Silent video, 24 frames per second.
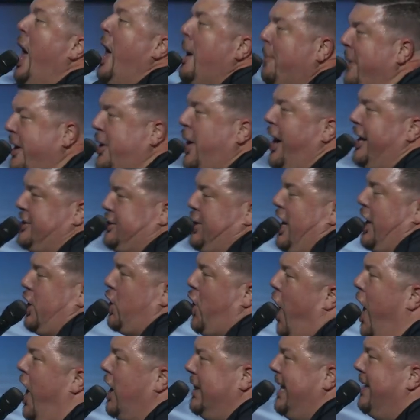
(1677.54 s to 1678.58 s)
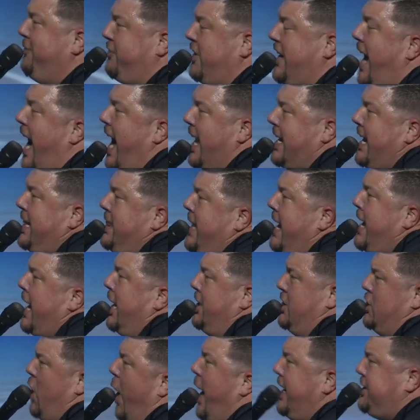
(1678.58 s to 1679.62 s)
because the call of God and the
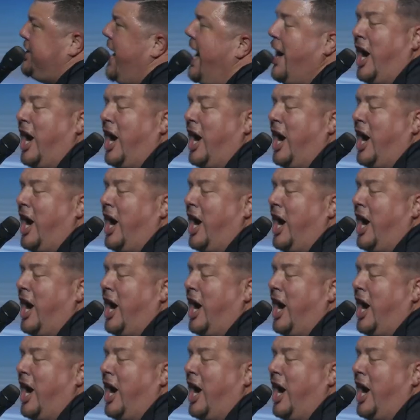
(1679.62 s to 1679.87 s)
anointing